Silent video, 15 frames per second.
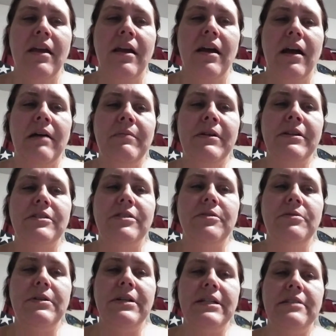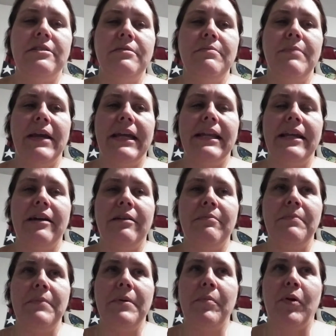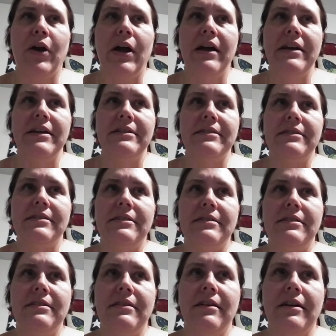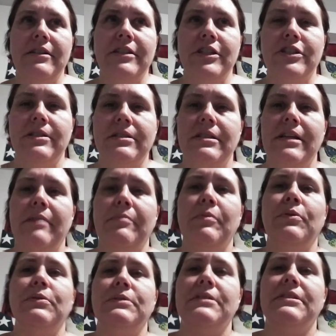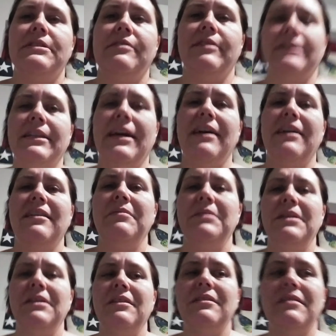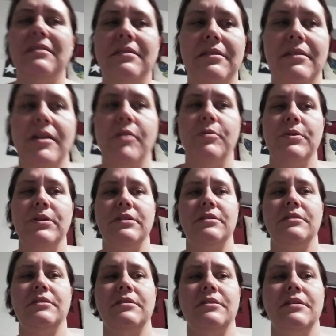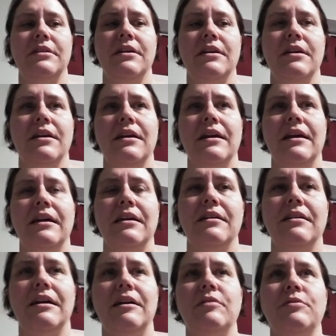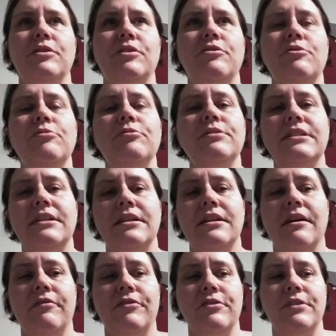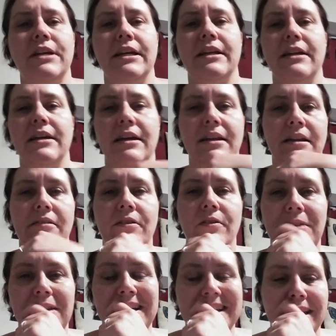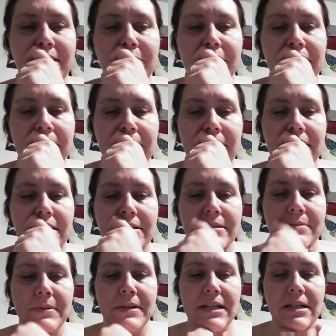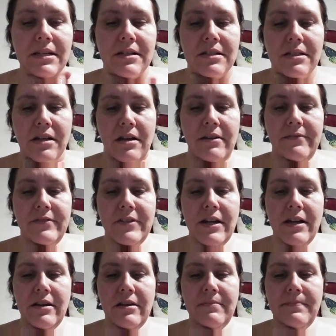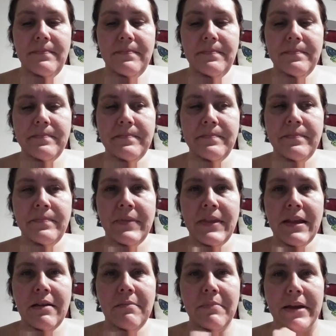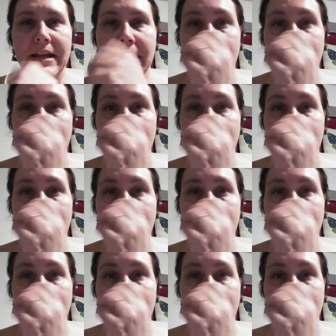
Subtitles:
not too into making him memorize addition tables and stuff like that. I mean, you use it enough, you get it, and I don't think it's worth spending a ton of time making